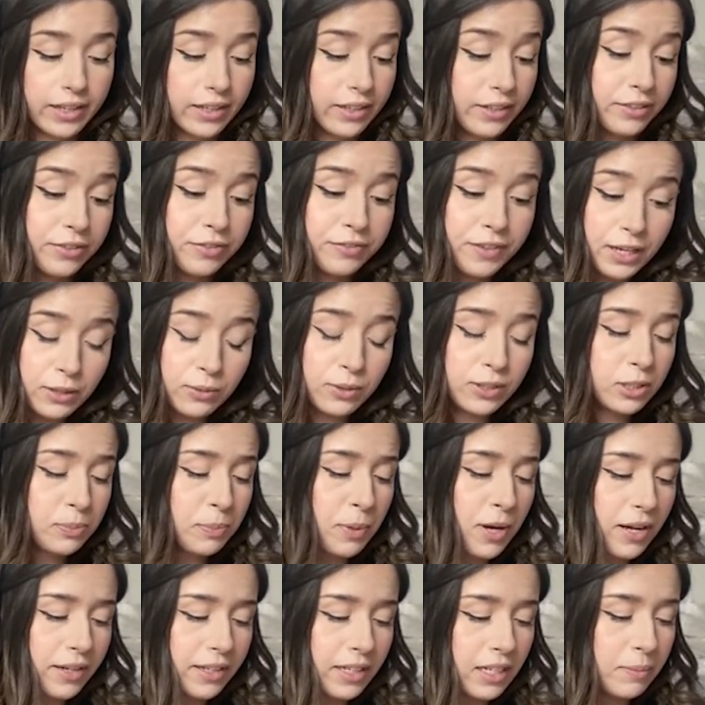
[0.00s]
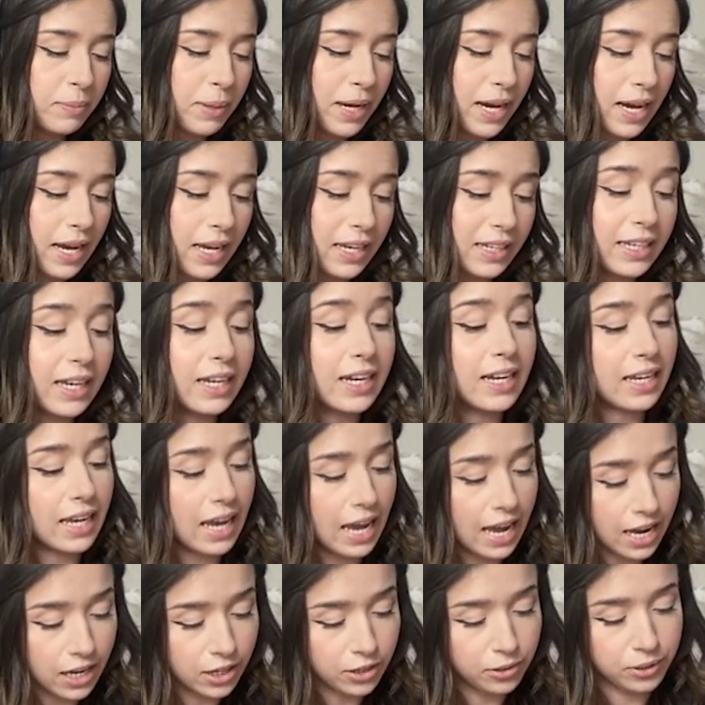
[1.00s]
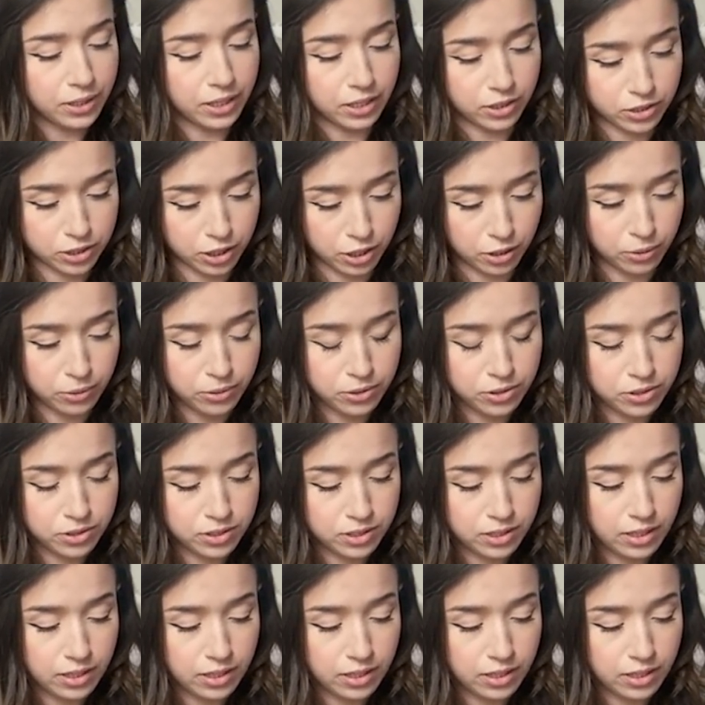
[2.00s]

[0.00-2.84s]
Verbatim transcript: Fed responded by getting angry at Toast